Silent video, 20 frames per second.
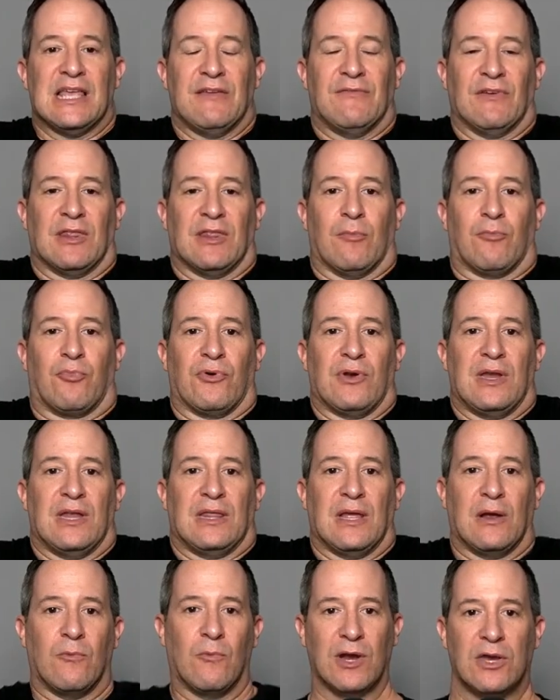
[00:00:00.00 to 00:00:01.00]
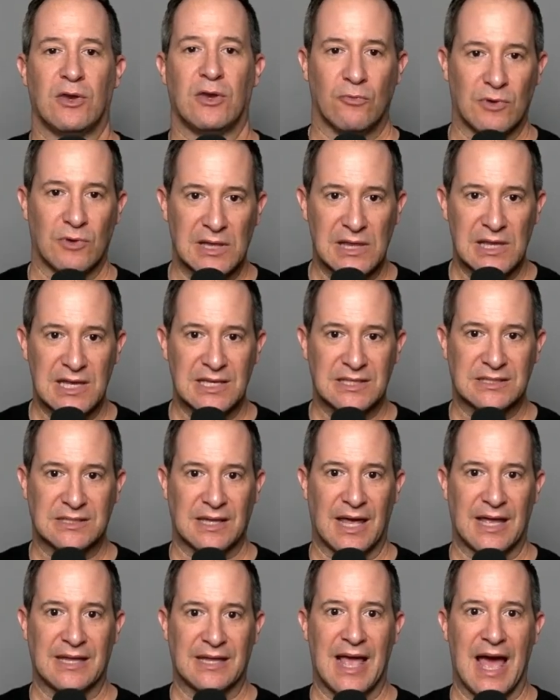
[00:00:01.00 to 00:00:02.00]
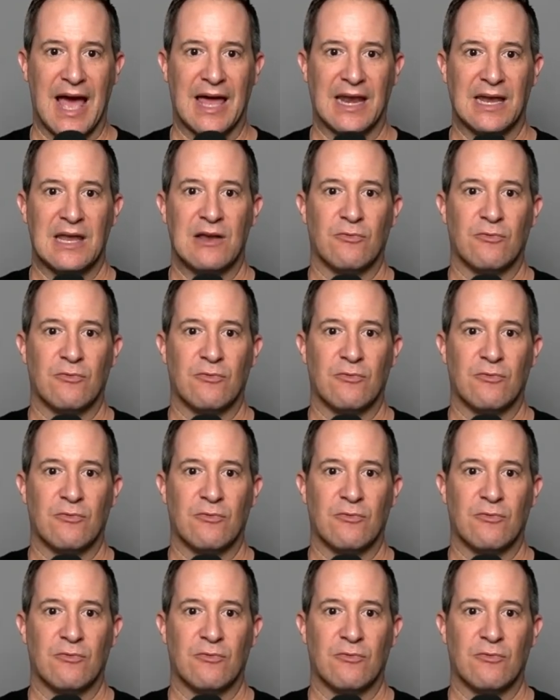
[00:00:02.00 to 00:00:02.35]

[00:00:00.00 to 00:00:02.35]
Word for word: even the breathing, when you release like that,